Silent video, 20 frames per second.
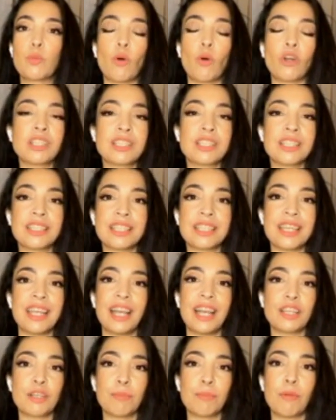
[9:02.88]
want to see
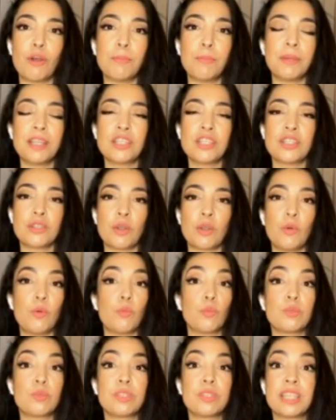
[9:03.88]
at the moment
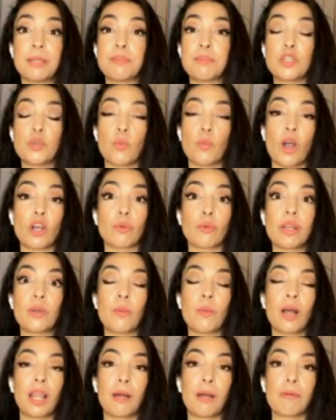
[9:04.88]
seems to work really
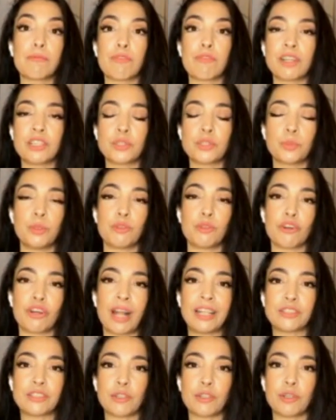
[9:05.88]
well up front with
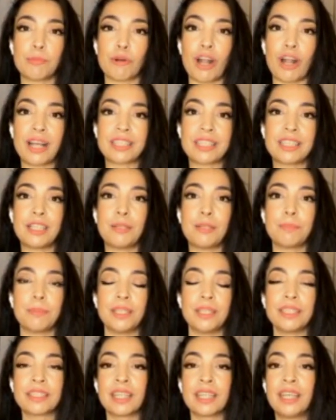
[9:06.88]
Ronaldo and Morata,
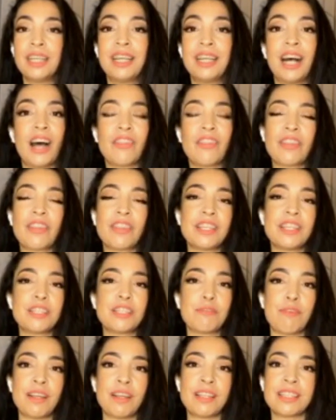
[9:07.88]
but other than
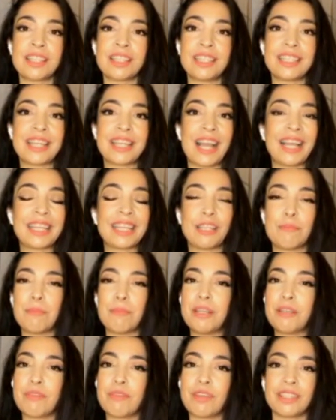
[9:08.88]
defense and attack, the
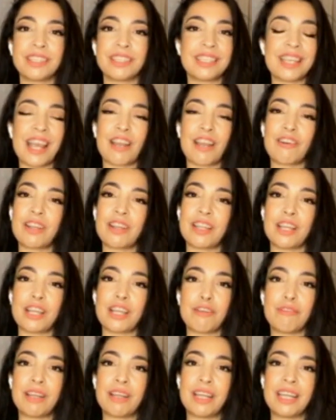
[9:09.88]
midfield is the area that
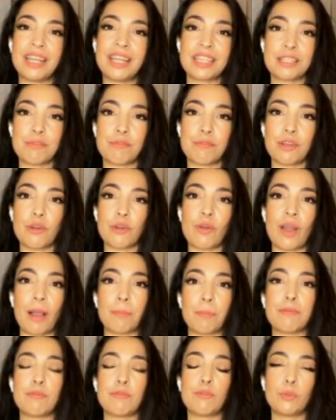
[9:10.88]
he really needs to figure out
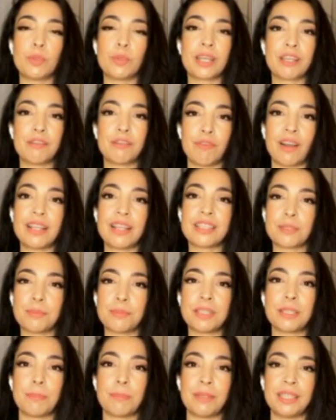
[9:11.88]
before we can find some
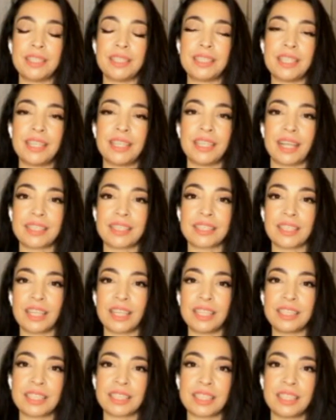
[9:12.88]
stability in that
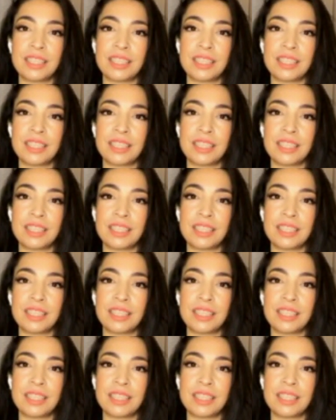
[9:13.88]
side.